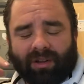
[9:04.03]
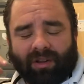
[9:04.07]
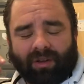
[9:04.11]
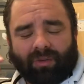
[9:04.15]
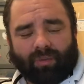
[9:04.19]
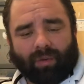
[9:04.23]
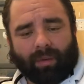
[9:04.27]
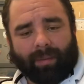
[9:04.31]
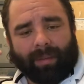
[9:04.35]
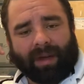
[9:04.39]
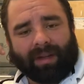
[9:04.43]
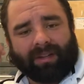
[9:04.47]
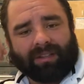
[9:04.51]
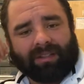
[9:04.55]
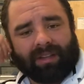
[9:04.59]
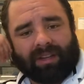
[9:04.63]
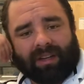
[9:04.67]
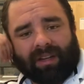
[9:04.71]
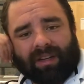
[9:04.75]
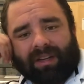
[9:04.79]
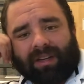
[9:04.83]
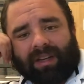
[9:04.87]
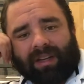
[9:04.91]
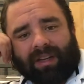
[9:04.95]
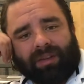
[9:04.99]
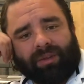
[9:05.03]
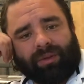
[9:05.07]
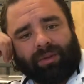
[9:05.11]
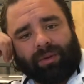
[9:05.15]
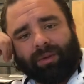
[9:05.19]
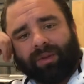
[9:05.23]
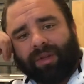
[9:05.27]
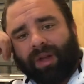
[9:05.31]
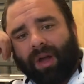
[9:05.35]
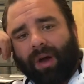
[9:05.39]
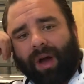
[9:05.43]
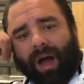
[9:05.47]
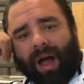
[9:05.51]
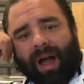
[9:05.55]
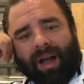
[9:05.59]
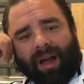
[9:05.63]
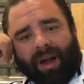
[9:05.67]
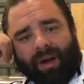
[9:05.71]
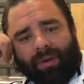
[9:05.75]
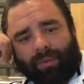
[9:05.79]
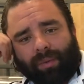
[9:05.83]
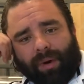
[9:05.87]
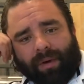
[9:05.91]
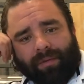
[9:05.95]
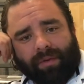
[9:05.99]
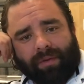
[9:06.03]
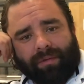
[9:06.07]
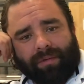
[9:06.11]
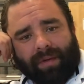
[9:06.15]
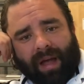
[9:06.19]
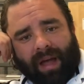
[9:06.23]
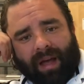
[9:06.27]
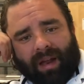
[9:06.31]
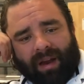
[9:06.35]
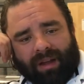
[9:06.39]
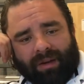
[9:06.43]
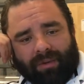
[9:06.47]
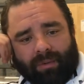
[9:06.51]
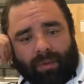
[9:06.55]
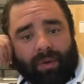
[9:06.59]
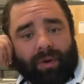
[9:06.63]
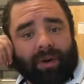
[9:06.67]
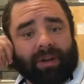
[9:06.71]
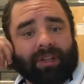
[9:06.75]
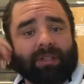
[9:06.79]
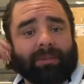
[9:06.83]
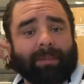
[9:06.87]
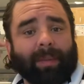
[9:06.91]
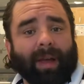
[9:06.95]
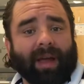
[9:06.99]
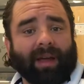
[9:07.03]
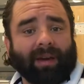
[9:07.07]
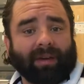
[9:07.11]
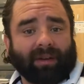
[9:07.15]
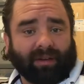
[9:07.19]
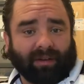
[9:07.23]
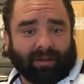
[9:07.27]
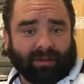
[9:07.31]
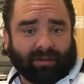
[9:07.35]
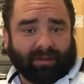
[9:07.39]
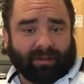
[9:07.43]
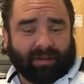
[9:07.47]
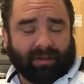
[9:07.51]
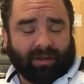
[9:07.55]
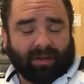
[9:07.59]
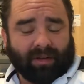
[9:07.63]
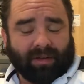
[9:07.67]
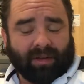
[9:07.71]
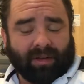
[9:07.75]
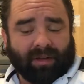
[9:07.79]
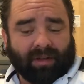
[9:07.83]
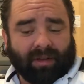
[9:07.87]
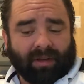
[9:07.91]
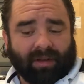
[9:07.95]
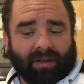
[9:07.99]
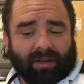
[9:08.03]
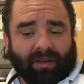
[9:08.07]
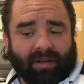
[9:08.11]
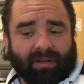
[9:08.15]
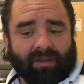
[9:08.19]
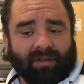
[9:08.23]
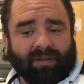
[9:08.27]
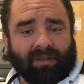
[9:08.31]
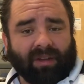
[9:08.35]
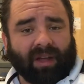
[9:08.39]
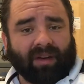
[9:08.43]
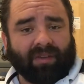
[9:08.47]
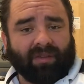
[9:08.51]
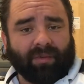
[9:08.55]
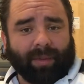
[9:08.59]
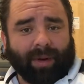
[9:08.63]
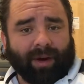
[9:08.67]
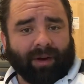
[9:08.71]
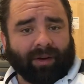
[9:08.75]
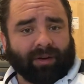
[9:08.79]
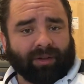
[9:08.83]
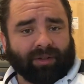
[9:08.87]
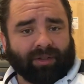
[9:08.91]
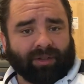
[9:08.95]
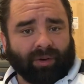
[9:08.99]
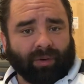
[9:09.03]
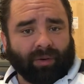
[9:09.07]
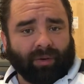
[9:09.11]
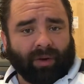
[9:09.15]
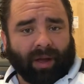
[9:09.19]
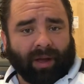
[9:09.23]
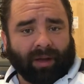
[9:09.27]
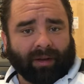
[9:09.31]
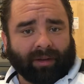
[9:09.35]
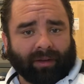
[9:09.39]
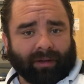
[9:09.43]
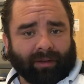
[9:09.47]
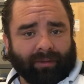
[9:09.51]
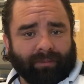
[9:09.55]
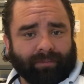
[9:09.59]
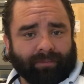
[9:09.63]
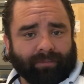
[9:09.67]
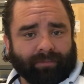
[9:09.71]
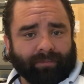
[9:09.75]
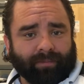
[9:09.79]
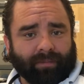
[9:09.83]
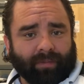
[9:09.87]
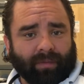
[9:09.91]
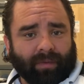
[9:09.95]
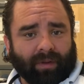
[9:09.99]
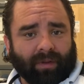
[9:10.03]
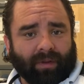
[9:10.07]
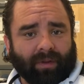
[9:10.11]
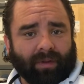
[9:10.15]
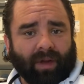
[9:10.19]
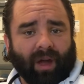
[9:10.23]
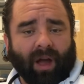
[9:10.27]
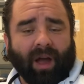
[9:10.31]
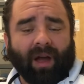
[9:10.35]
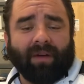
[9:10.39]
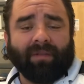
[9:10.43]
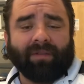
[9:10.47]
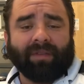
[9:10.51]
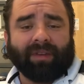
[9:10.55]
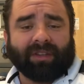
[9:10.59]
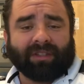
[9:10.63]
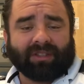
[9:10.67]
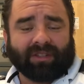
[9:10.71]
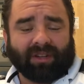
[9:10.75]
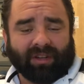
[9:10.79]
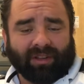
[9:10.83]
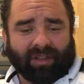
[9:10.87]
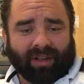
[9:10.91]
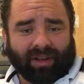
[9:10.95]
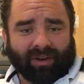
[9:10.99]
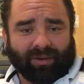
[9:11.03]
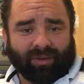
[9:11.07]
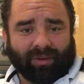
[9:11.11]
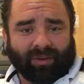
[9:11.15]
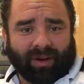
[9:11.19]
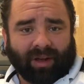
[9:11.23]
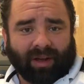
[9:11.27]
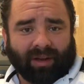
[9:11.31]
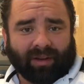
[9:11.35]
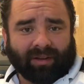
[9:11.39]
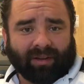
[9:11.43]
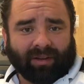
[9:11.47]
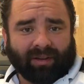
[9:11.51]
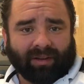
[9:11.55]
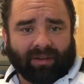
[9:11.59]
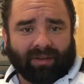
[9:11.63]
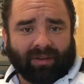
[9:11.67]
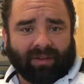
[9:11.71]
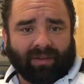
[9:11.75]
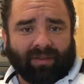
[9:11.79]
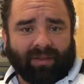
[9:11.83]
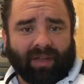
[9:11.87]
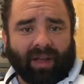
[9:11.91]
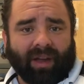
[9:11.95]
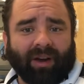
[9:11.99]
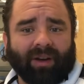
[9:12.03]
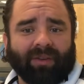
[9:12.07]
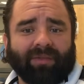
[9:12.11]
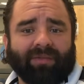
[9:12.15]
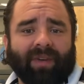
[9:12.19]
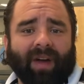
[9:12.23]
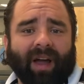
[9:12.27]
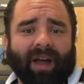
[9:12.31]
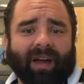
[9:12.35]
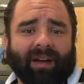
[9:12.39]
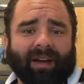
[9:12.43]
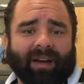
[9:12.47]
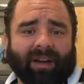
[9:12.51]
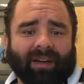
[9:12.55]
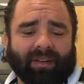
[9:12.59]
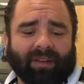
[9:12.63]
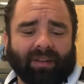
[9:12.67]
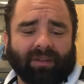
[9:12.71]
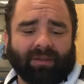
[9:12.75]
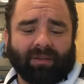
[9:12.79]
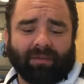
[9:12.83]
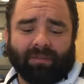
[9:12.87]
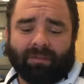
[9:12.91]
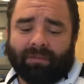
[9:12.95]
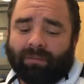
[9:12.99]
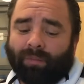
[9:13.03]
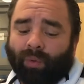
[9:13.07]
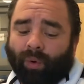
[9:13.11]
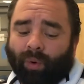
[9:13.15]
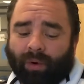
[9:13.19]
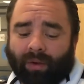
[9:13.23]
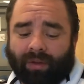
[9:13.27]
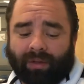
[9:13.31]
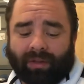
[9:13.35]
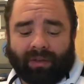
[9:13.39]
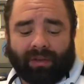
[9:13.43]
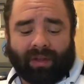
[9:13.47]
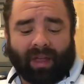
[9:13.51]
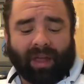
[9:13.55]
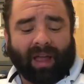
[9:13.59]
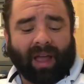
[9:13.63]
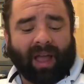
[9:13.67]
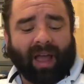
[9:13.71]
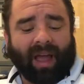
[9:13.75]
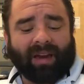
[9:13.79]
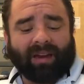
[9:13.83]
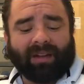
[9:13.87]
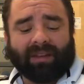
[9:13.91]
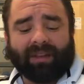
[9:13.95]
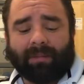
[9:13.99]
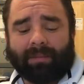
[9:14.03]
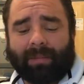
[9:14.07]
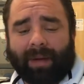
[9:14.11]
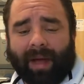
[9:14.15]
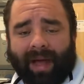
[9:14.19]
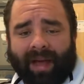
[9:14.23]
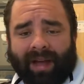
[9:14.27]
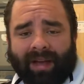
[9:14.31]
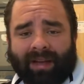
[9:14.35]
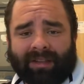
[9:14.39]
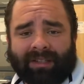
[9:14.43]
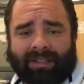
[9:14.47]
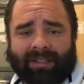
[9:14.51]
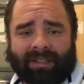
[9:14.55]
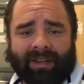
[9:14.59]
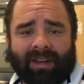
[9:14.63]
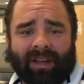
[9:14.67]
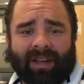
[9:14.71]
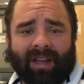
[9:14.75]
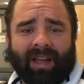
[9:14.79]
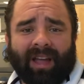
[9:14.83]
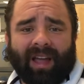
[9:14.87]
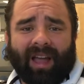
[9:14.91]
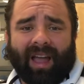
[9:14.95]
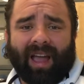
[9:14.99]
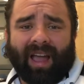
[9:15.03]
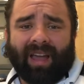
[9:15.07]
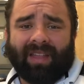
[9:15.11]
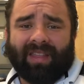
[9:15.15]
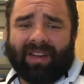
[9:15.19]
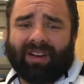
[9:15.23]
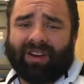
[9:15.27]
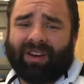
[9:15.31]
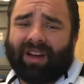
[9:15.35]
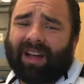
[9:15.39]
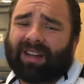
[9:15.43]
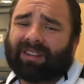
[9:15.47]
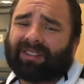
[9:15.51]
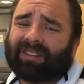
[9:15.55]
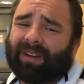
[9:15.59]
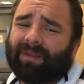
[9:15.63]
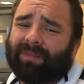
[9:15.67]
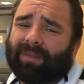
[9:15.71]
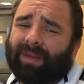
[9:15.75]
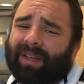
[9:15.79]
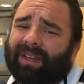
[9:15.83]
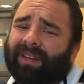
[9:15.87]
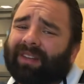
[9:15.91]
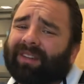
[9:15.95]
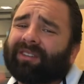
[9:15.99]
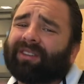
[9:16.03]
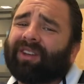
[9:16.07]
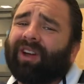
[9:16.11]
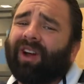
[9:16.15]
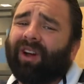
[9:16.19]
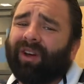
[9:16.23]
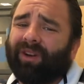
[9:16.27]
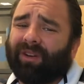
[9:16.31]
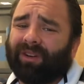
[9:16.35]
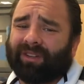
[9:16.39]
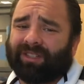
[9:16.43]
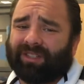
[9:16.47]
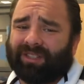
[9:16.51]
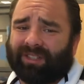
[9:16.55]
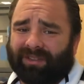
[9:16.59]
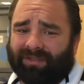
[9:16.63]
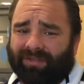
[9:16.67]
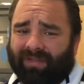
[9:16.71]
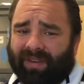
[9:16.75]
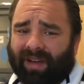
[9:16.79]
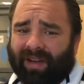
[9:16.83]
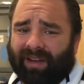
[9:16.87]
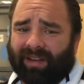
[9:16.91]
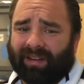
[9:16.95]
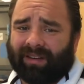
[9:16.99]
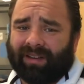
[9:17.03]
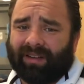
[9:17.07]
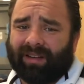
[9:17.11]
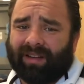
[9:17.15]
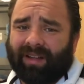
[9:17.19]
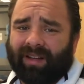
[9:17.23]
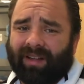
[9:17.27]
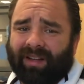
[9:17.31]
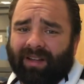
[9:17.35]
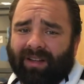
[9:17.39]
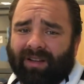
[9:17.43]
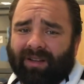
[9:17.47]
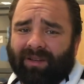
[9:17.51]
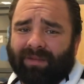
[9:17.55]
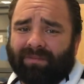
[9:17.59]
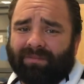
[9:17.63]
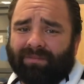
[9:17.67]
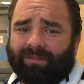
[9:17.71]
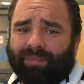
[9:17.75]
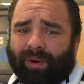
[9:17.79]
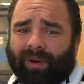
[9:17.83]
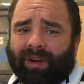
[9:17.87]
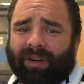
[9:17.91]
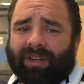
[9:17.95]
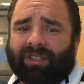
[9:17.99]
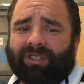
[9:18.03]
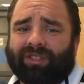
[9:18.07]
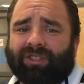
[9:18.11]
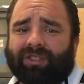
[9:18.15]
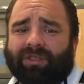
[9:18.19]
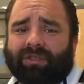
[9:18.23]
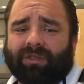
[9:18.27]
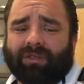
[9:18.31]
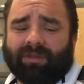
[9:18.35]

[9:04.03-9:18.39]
We're basically getting through the Ohio River Valley. We're expanding. Native Americans don't like it. Obviously, they don't like it. They are fighting more than they had in the past, and they're actually being encouraged to fight. British